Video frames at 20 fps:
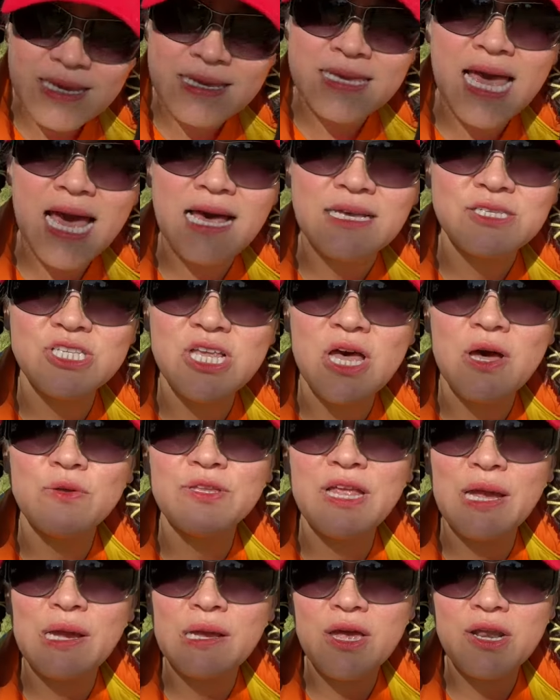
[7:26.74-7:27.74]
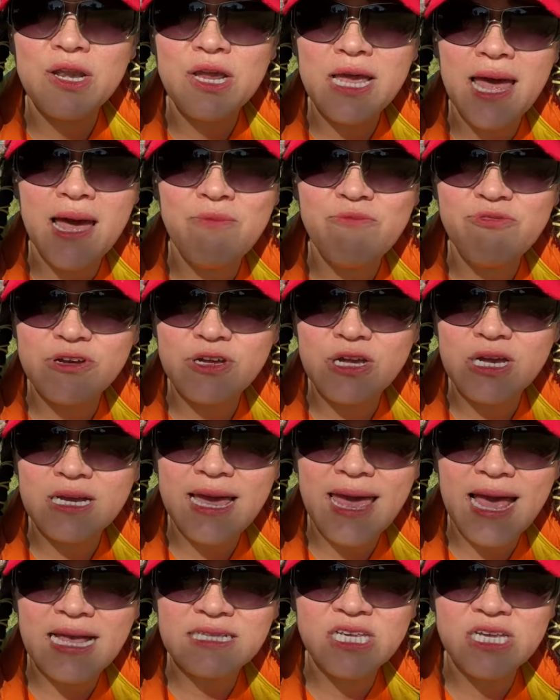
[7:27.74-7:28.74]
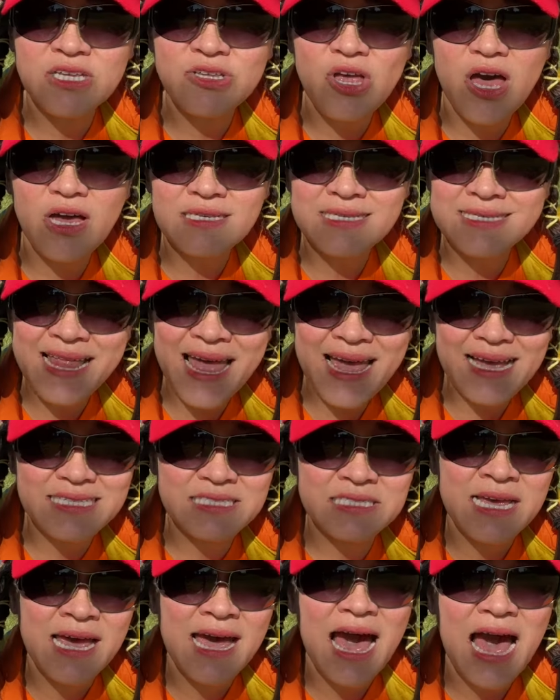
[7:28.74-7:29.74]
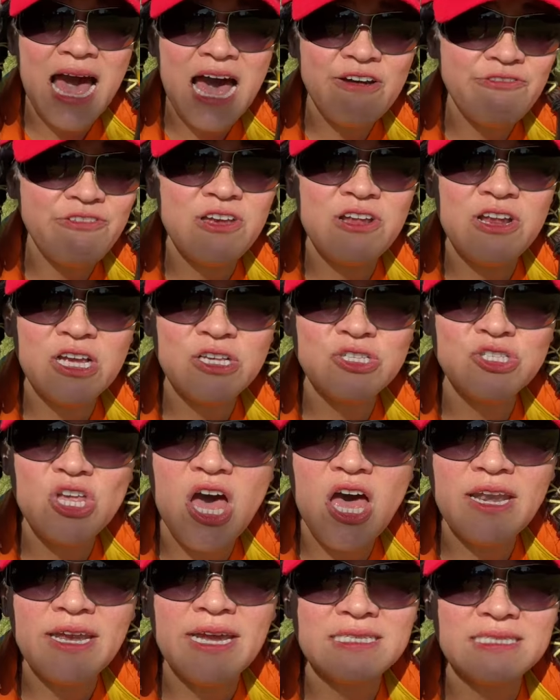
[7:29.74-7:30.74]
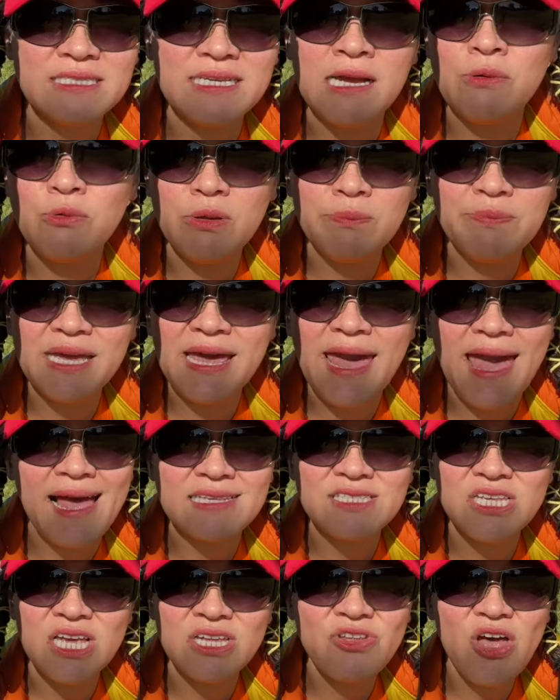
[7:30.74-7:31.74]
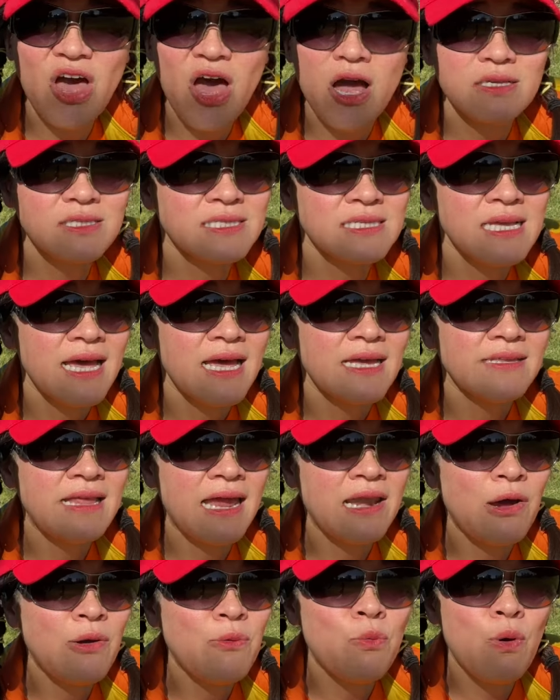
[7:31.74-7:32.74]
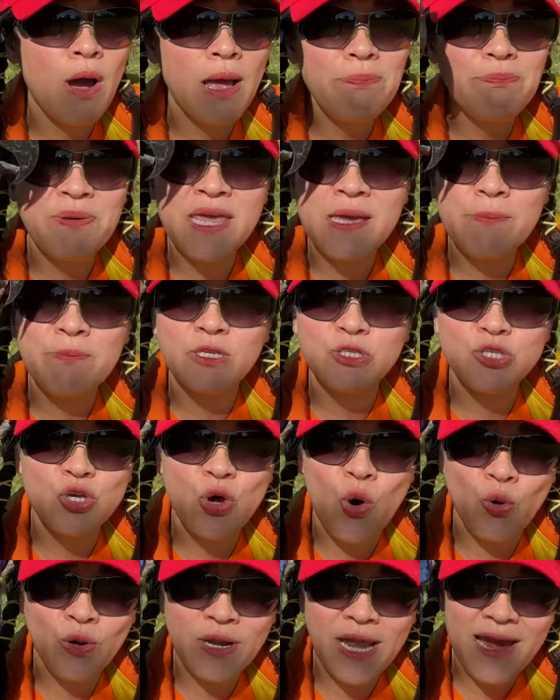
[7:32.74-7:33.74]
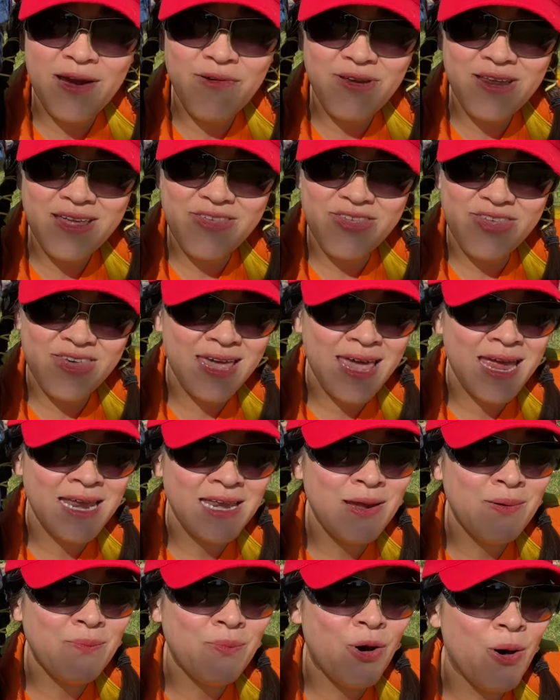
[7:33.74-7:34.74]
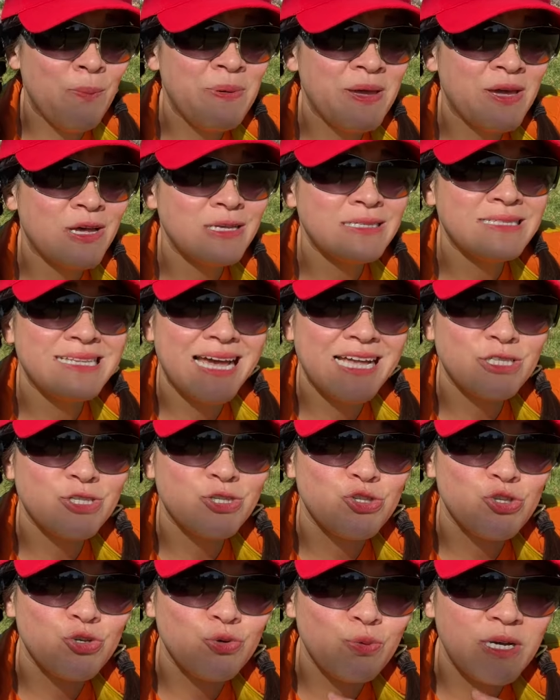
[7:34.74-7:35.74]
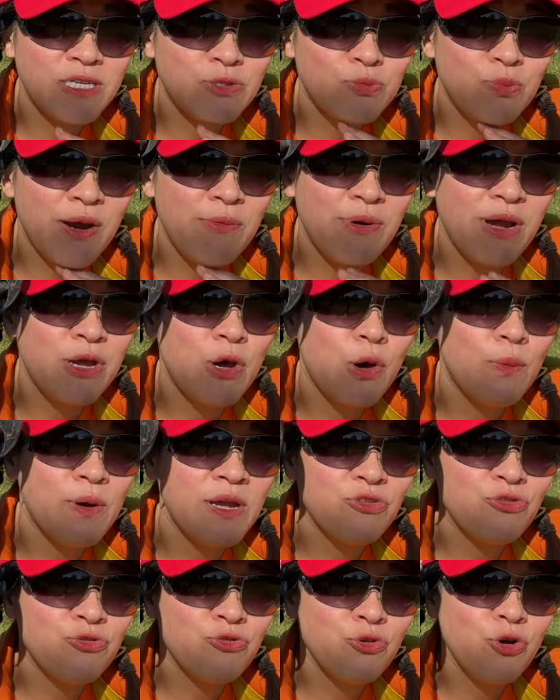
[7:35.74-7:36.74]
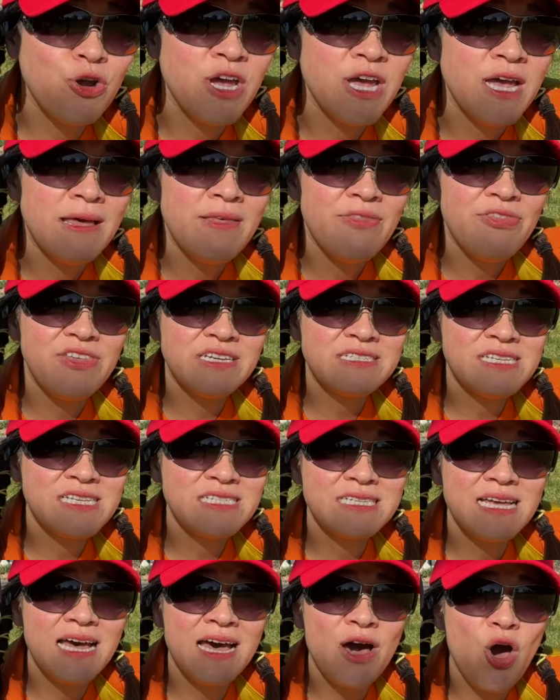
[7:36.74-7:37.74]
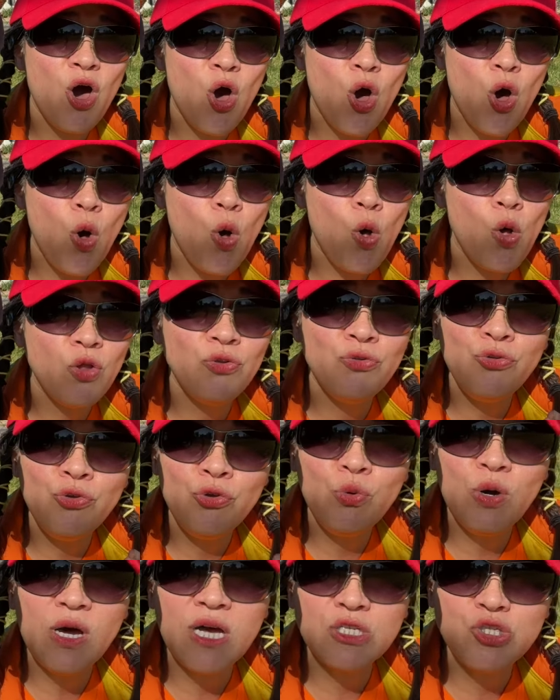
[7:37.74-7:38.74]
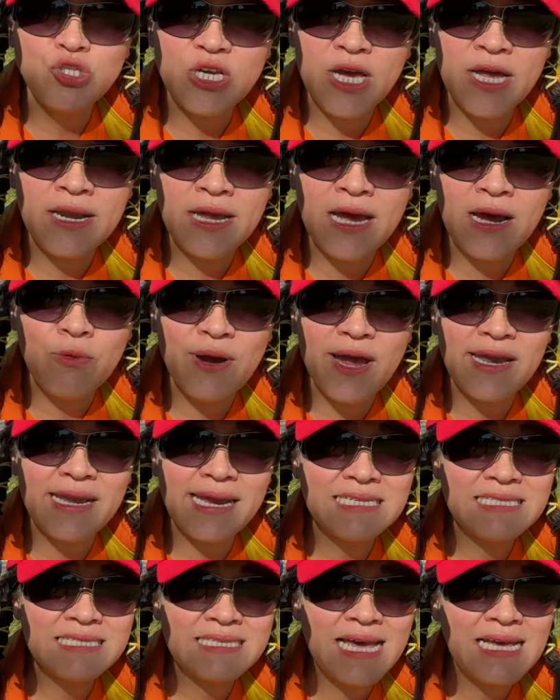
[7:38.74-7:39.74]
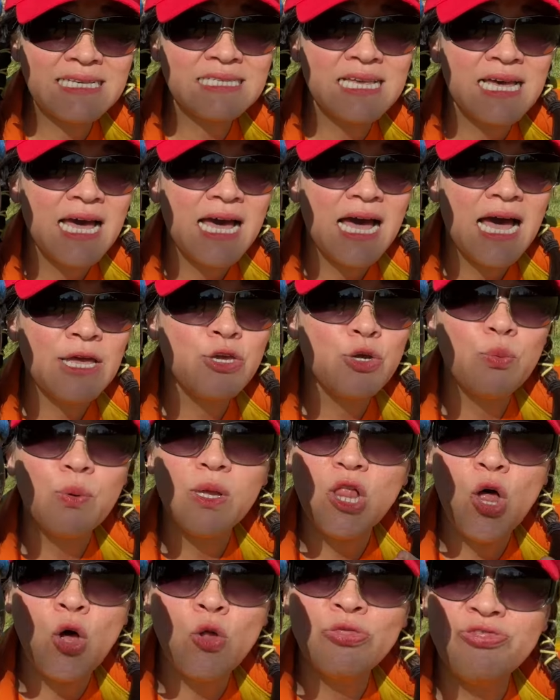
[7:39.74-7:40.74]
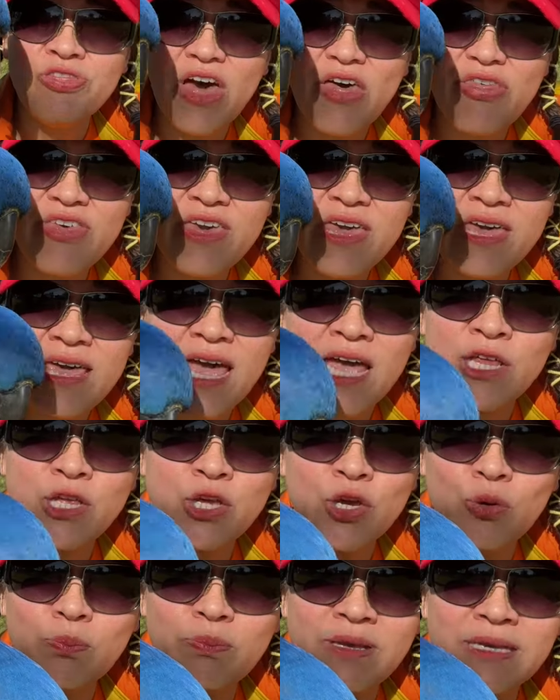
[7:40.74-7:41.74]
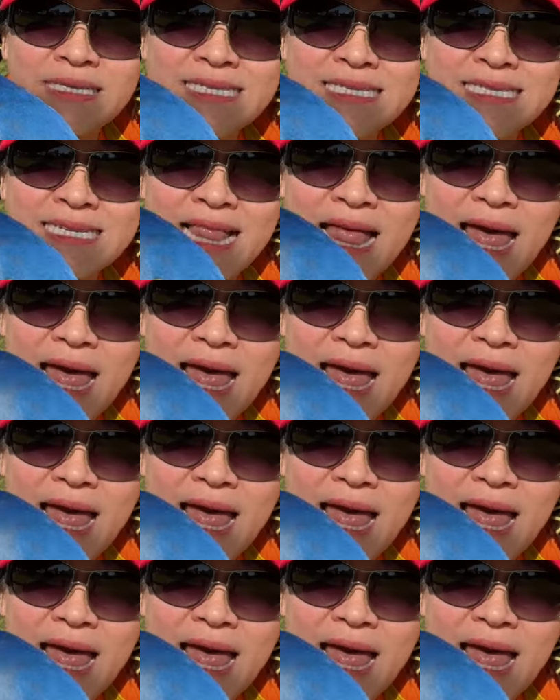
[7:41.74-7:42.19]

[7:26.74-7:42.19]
Yeah, so they're gonna come for your cats and dogs next. After the exotics, it will be cats and dogs. They don't want people to own anything anymore because that's towards what they're going through. This is a whole new agenda where they say you will own nothing and you'll be still